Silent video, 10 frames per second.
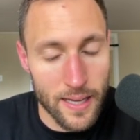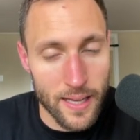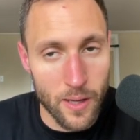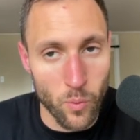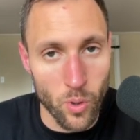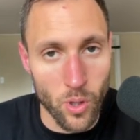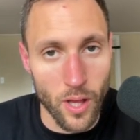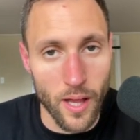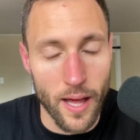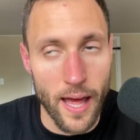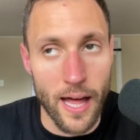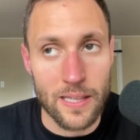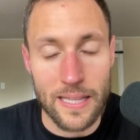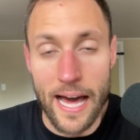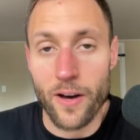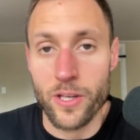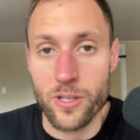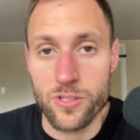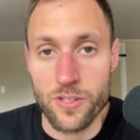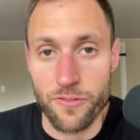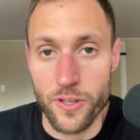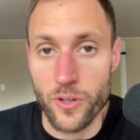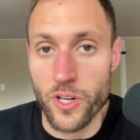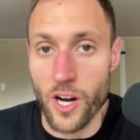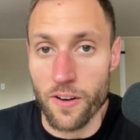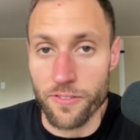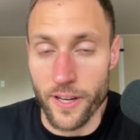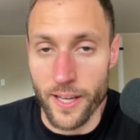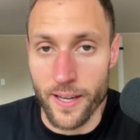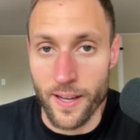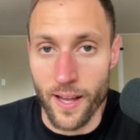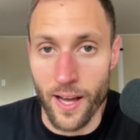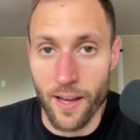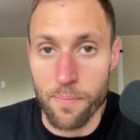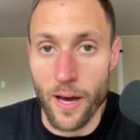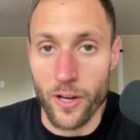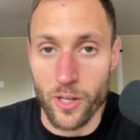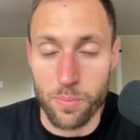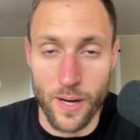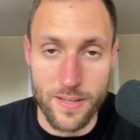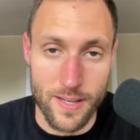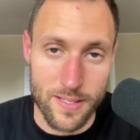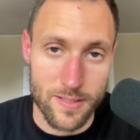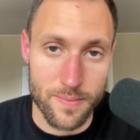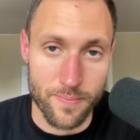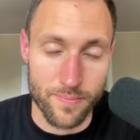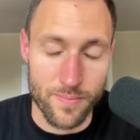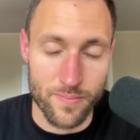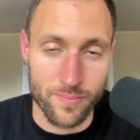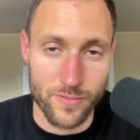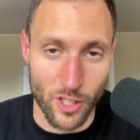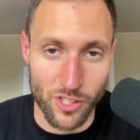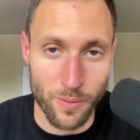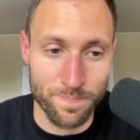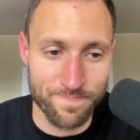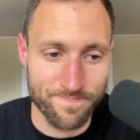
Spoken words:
it will allow you to feel confident about your process. Talk soon.